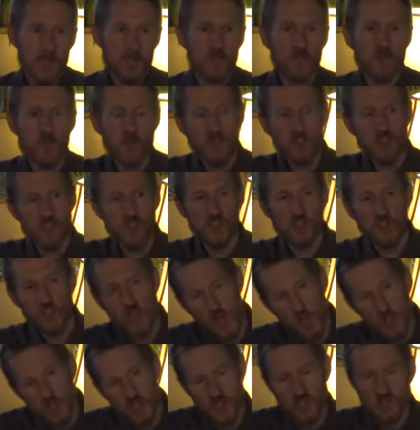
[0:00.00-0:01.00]
The Christian
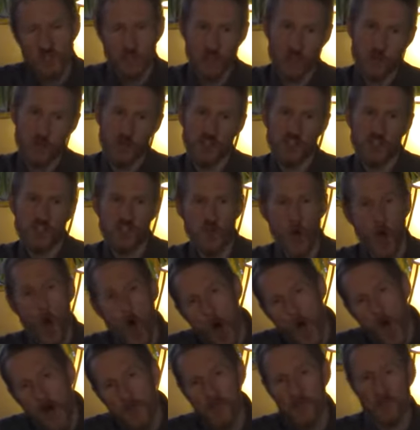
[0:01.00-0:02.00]
churches, the Christian
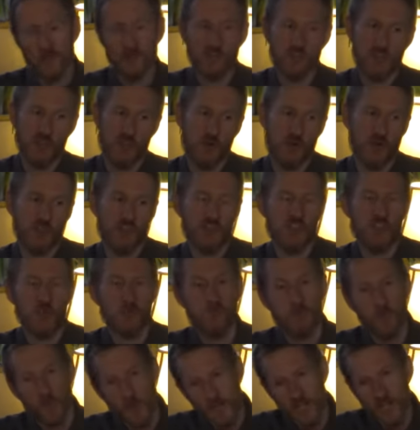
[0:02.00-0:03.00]
authors, the
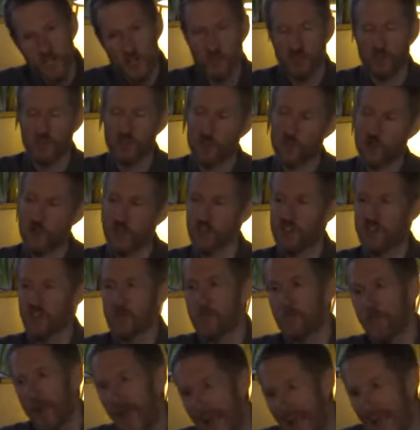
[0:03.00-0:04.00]
Christian preachers, the
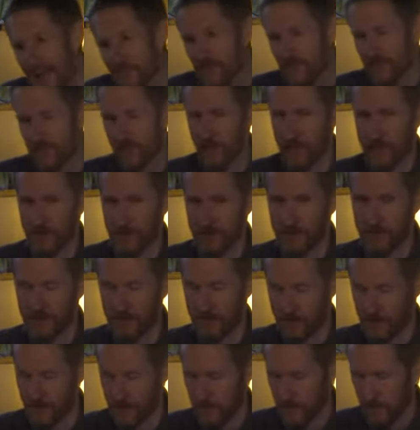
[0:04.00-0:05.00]
Christian
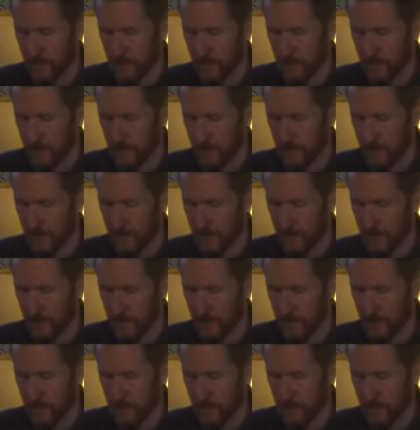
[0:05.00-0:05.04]
pastors.